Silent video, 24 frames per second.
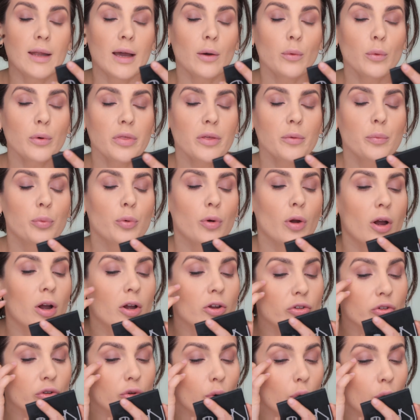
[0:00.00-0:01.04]
Now with a
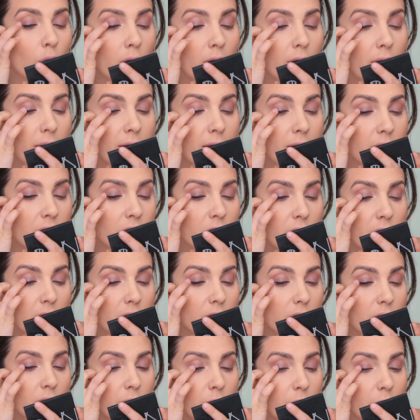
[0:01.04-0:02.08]
brush, or I guess you
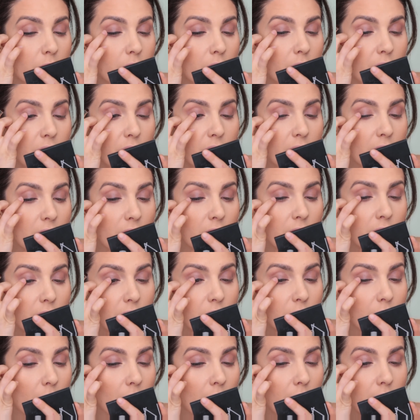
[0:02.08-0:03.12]
could do it with your finger
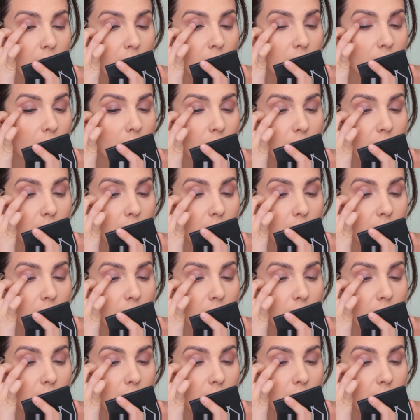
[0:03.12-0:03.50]
as well.